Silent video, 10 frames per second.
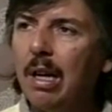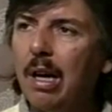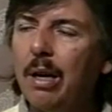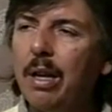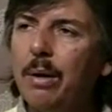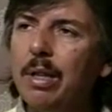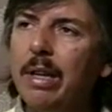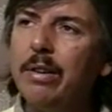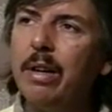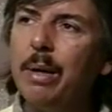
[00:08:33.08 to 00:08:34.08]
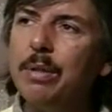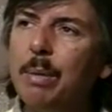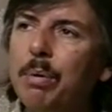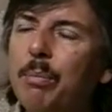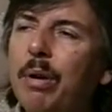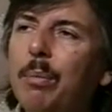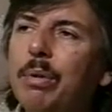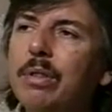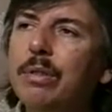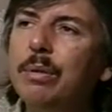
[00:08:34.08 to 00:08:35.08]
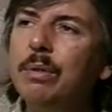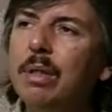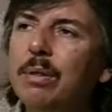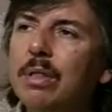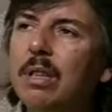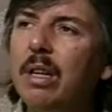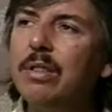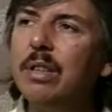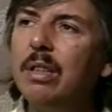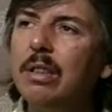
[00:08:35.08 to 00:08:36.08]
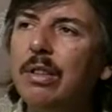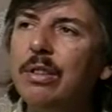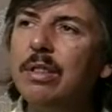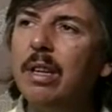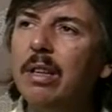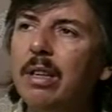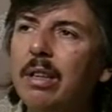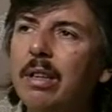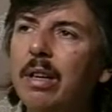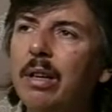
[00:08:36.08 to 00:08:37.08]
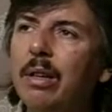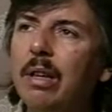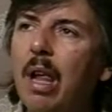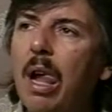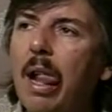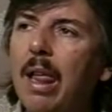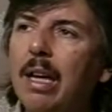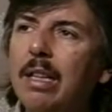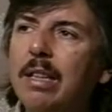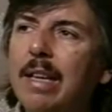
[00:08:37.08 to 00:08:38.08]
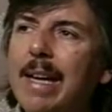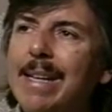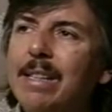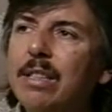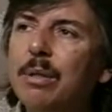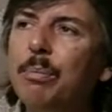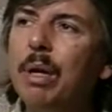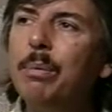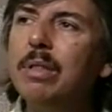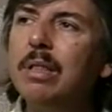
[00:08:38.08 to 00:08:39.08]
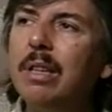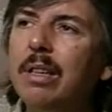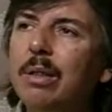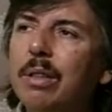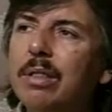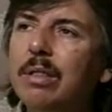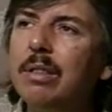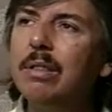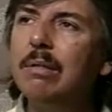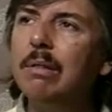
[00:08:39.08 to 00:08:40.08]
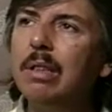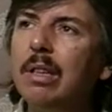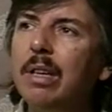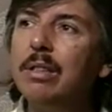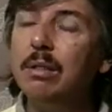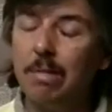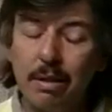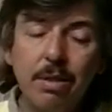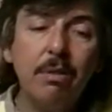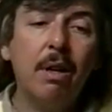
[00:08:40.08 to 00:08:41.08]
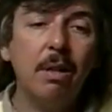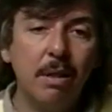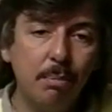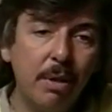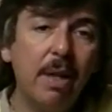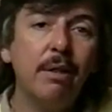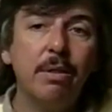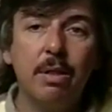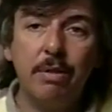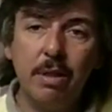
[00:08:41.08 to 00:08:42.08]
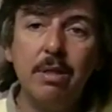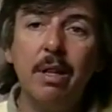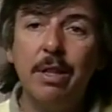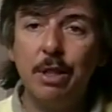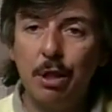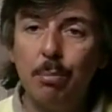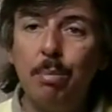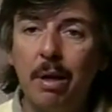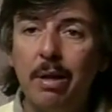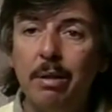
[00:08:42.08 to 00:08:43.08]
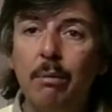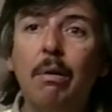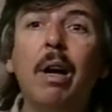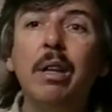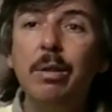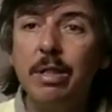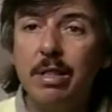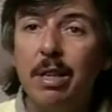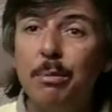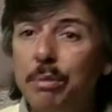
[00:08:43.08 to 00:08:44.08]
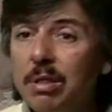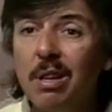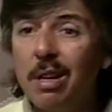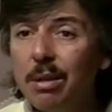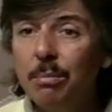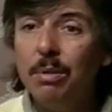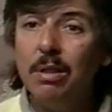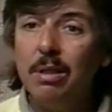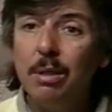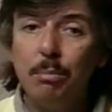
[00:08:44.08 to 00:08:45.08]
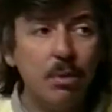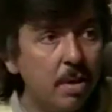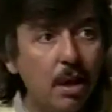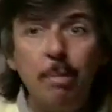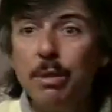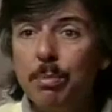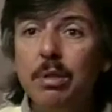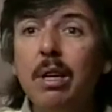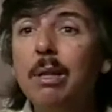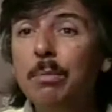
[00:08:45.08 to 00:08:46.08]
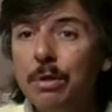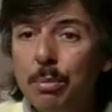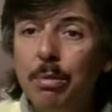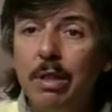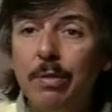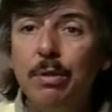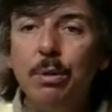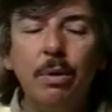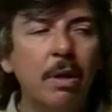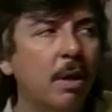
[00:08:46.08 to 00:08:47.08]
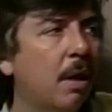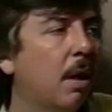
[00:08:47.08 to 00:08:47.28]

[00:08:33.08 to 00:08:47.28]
And later on I was up in Prabhupada's room and there was darshan, kirtan, and at the end, so Prabhupada said, any questions? And one guest quite strongly began to criticize and complain that why you are selling prasadam? Prasadam is prasadam, it should be given away.